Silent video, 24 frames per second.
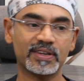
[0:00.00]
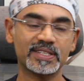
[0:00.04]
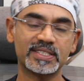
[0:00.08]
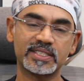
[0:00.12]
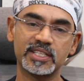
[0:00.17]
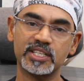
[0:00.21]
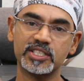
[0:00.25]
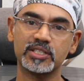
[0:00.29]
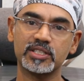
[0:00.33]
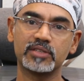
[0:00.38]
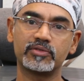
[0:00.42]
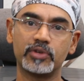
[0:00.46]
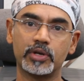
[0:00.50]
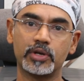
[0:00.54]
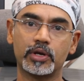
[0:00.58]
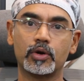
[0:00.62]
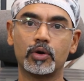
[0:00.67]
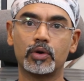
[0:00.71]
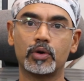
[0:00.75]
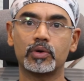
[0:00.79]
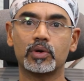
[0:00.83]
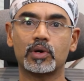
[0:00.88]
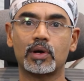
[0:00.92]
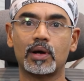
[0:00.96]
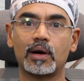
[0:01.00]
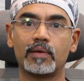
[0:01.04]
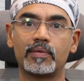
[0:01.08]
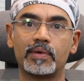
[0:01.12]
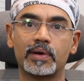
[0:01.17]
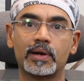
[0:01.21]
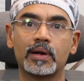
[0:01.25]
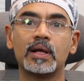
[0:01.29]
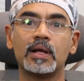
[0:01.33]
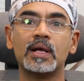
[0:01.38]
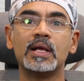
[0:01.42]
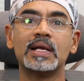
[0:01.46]
first session we are going to
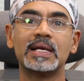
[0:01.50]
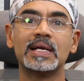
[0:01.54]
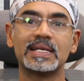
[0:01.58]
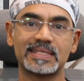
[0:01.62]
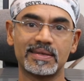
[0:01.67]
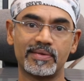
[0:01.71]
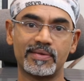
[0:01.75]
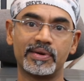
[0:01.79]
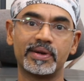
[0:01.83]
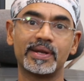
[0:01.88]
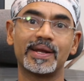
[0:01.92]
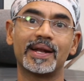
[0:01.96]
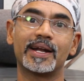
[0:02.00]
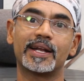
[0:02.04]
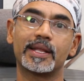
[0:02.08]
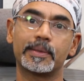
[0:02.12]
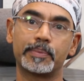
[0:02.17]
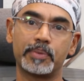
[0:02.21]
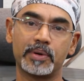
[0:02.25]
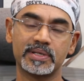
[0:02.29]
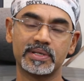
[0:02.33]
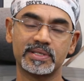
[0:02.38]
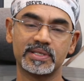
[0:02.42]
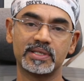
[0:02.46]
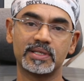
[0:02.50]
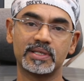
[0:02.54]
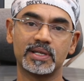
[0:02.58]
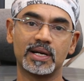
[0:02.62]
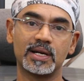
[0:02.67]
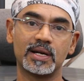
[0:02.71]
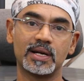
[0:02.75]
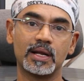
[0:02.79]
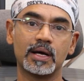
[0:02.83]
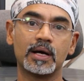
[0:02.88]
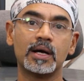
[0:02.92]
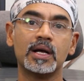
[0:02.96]
cover 70-80%,
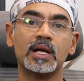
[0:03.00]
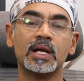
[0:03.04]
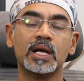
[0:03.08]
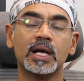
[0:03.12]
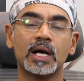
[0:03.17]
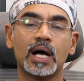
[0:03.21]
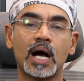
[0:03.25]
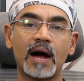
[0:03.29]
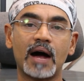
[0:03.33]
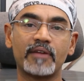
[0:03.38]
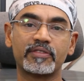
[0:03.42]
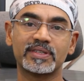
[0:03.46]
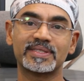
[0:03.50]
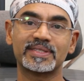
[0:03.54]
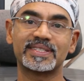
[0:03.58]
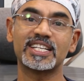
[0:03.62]
and after